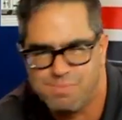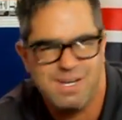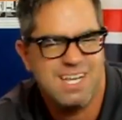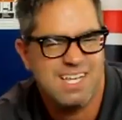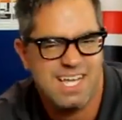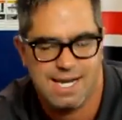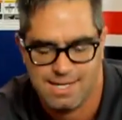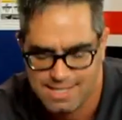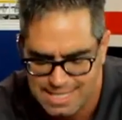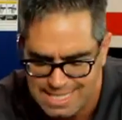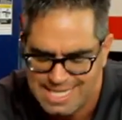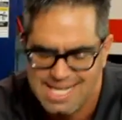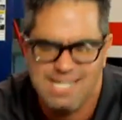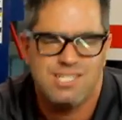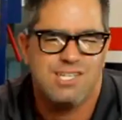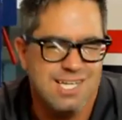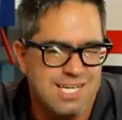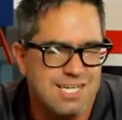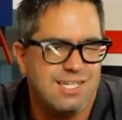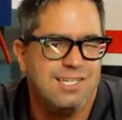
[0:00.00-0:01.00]
But again,
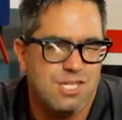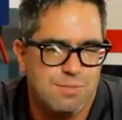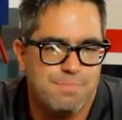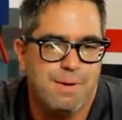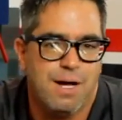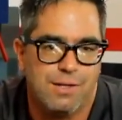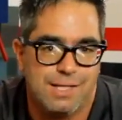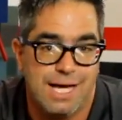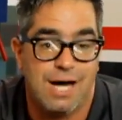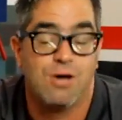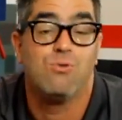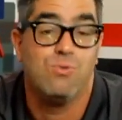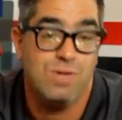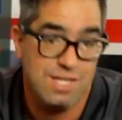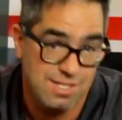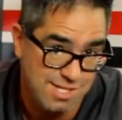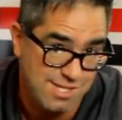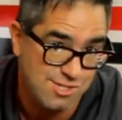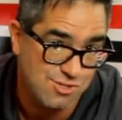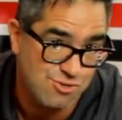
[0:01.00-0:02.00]
it's easily spelled out.
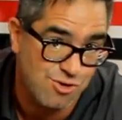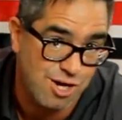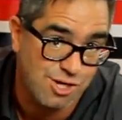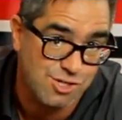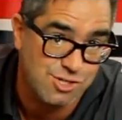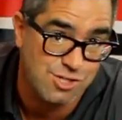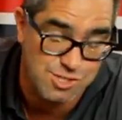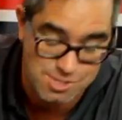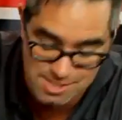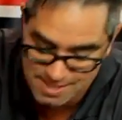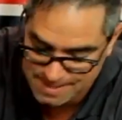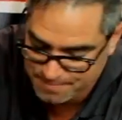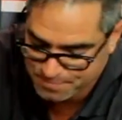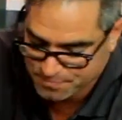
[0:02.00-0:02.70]
Read the instructions.